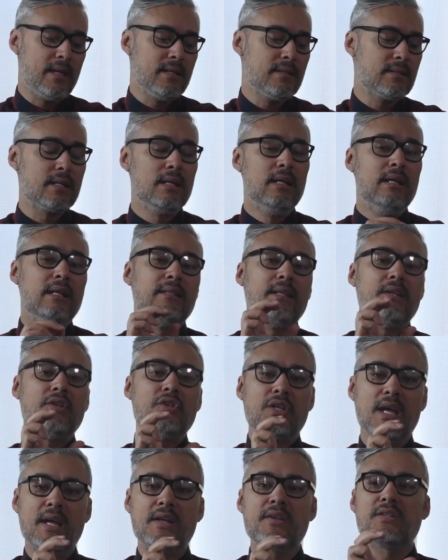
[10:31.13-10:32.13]
is to
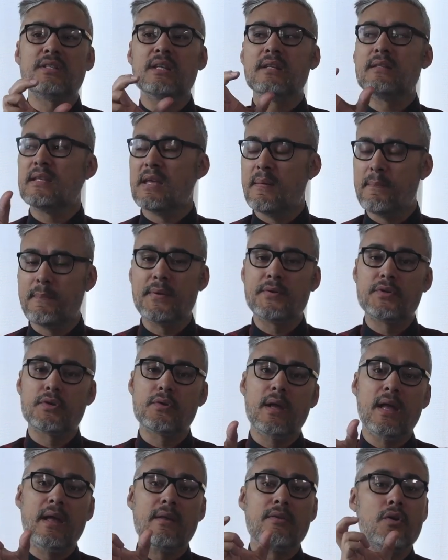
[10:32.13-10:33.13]
change the
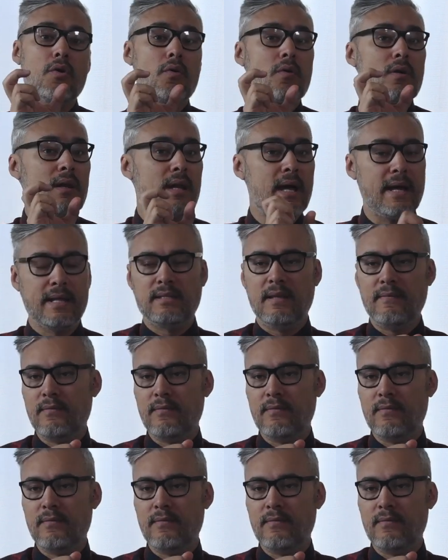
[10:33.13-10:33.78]
temperature in your light.